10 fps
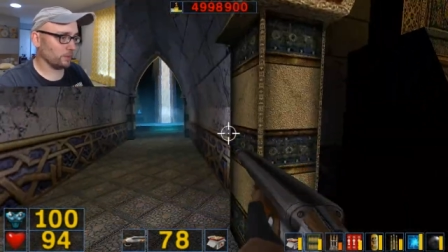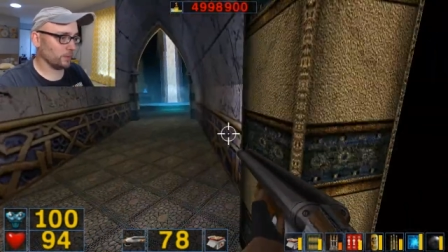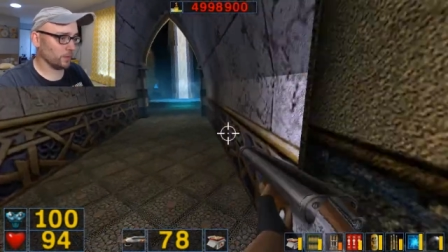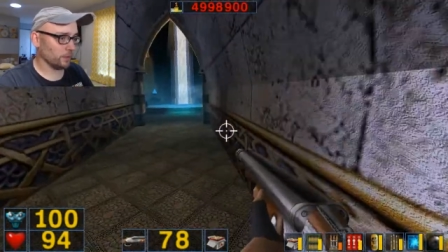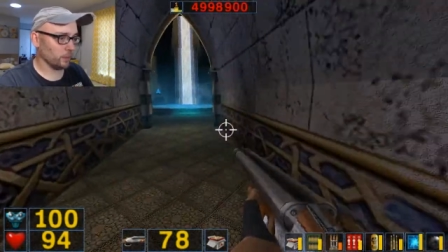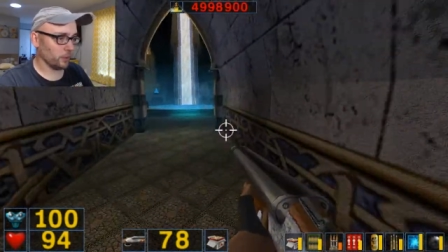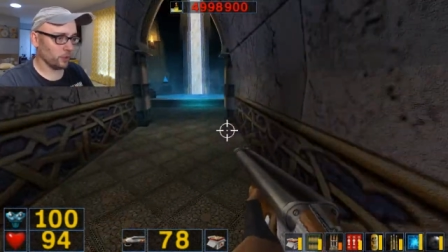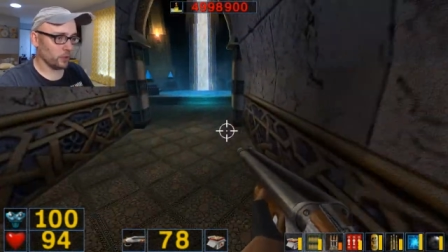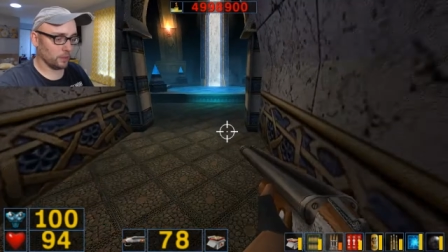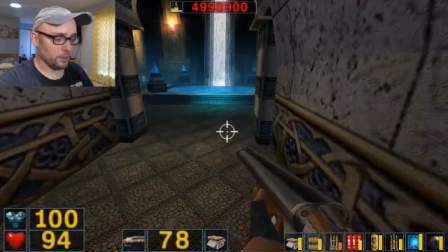Ah, over there,
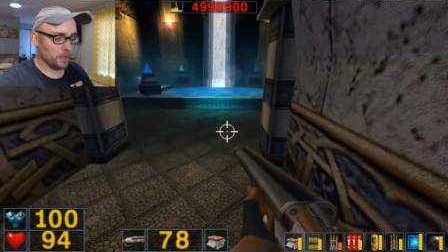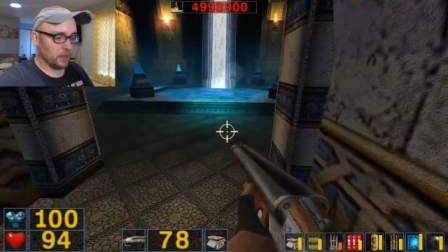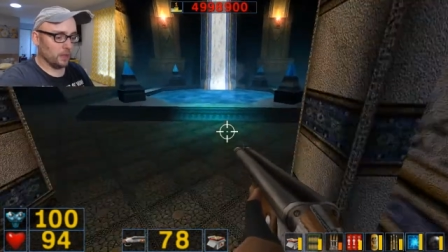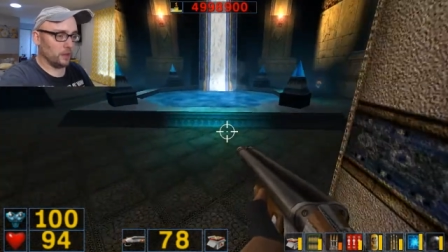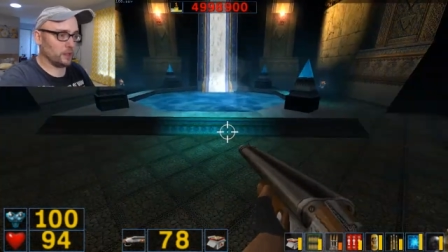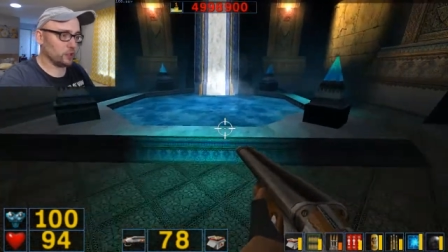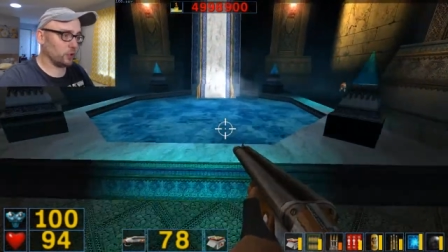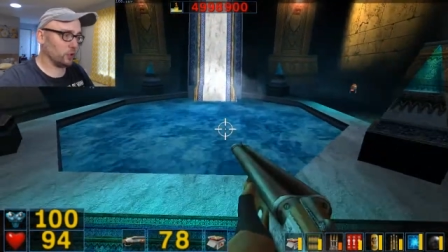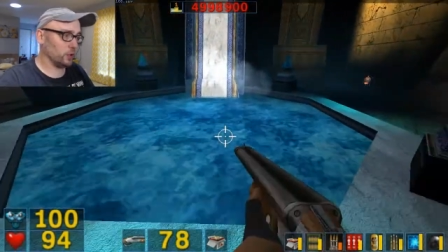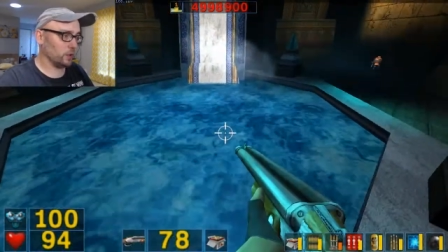okay. Let us
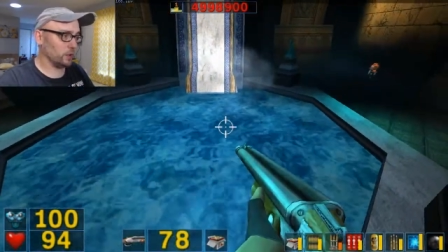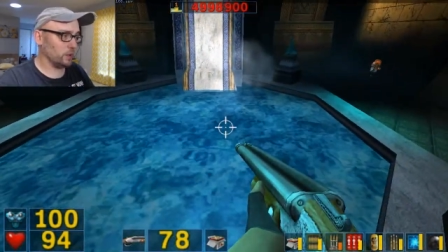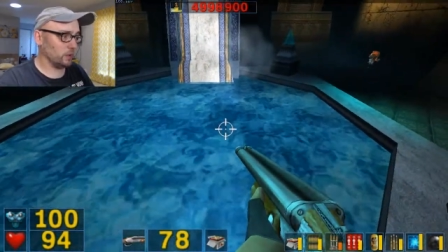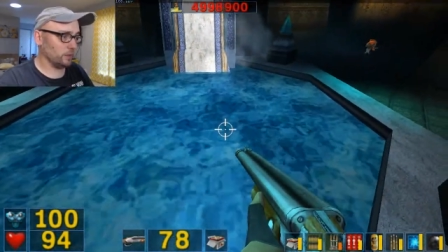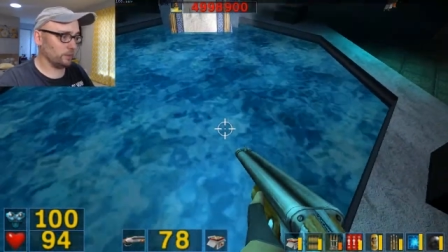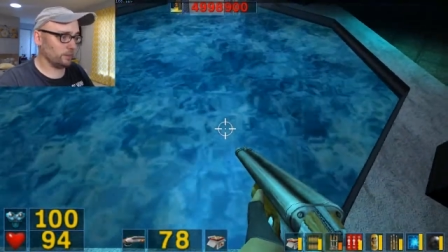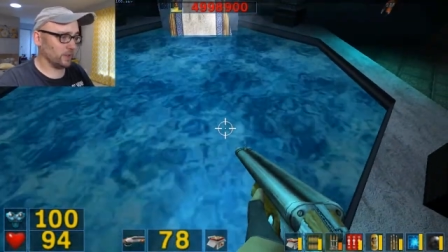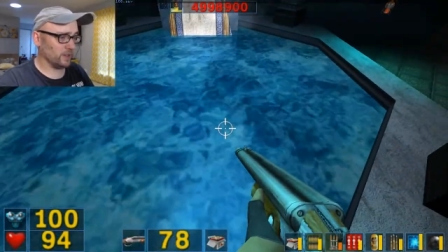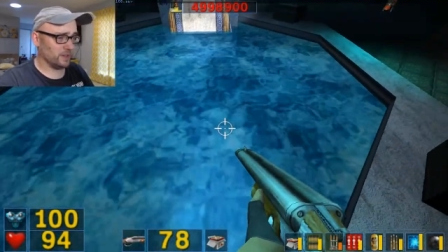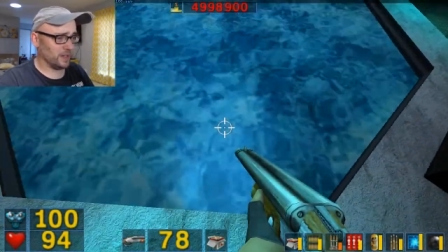go
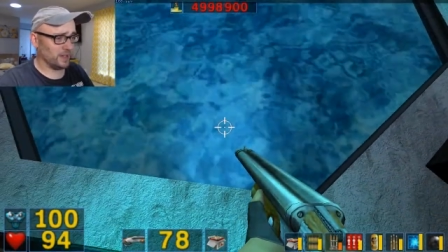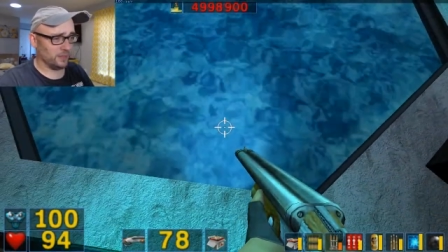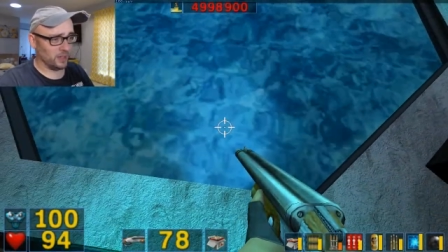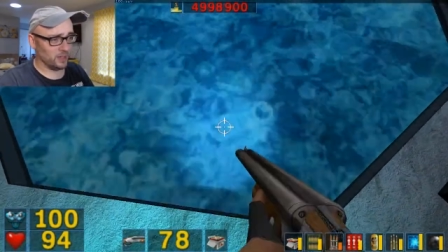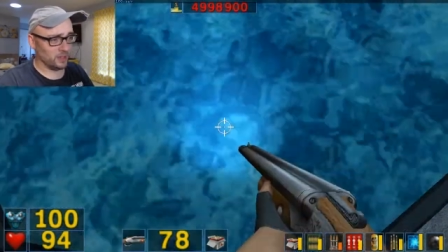diving, I